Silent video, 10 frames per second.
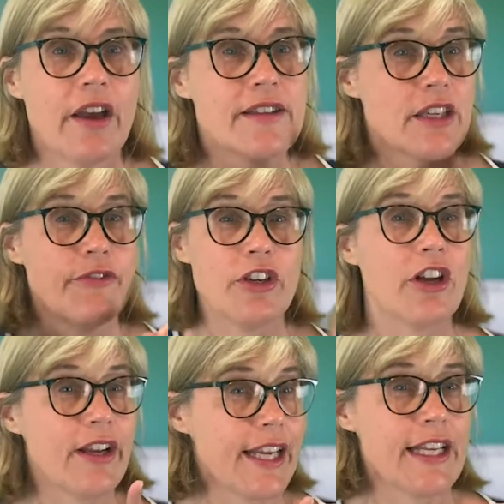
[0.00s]
So if you
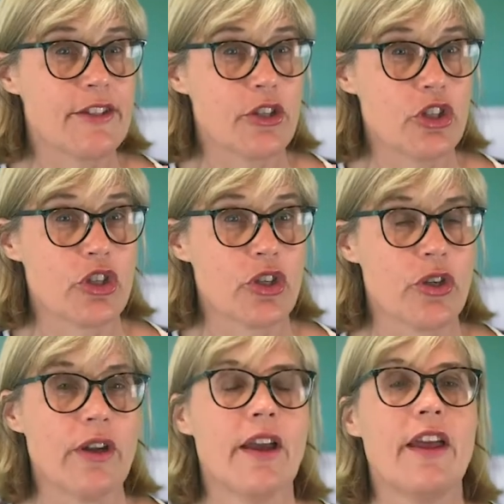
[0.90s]
know kids who
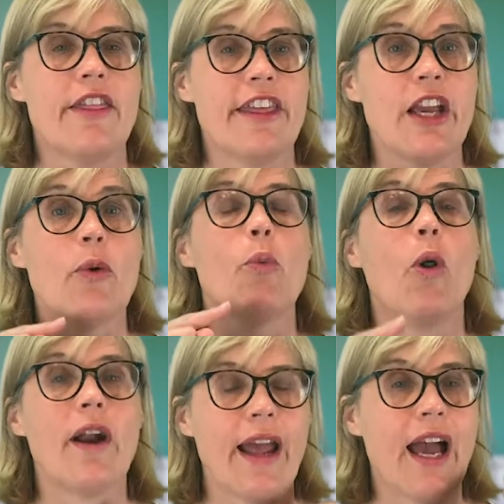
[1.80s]
chew, think,
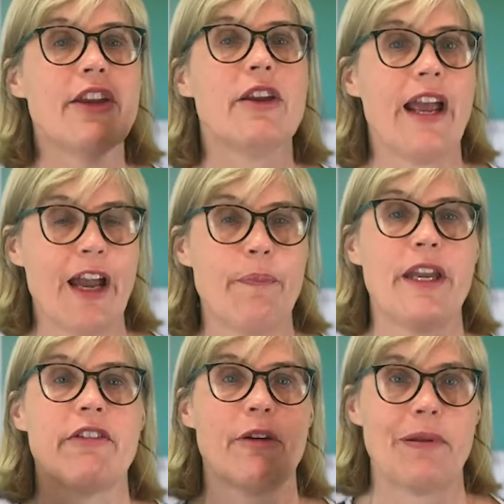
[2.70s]
what are you happy
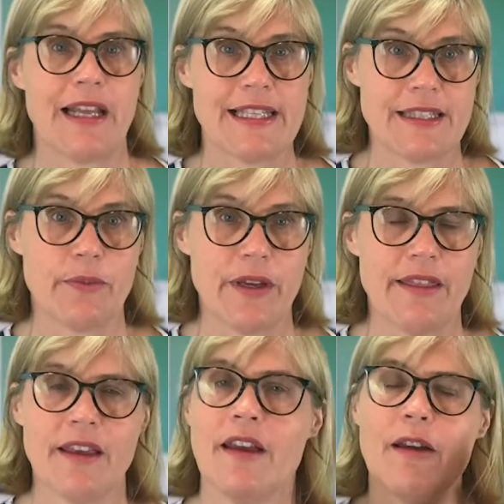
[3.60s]
to replace it with?
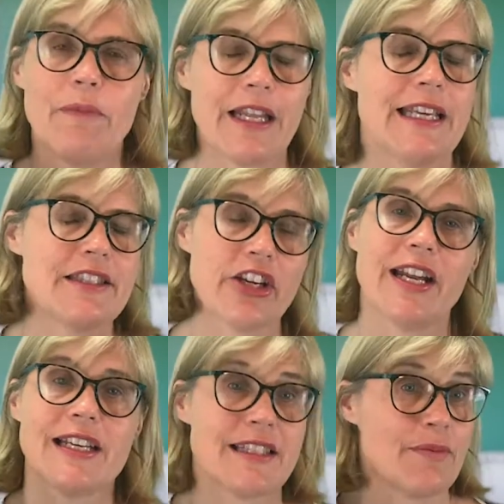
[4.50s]
Please don't
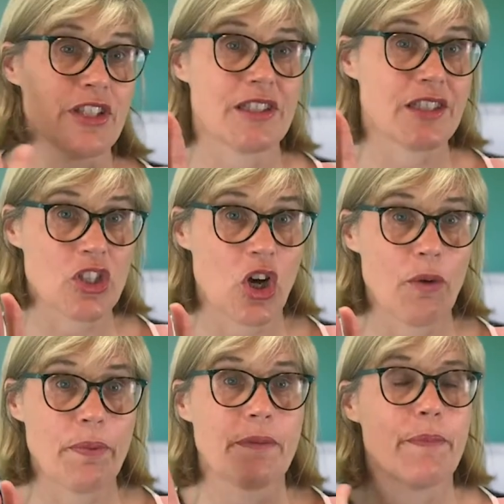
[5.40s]
ask them to
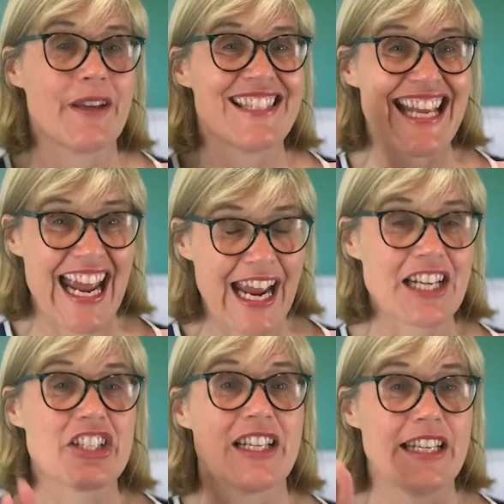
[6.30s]
stop, because they're
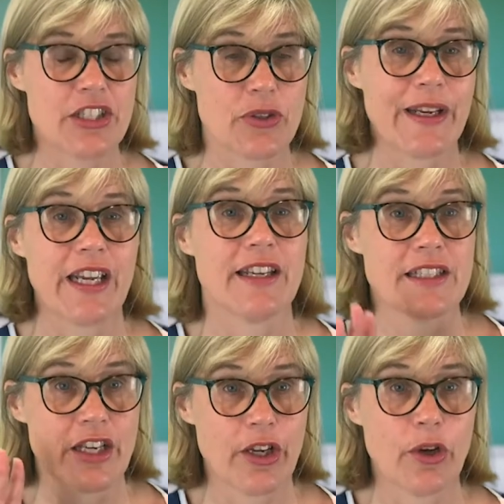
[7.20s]
actually doing it
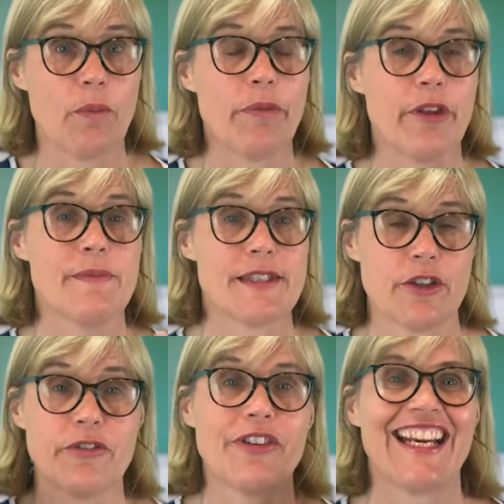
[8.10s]
to help them
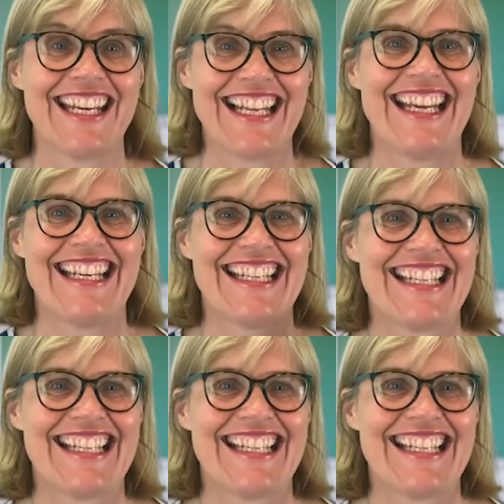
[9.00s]
self-regulate.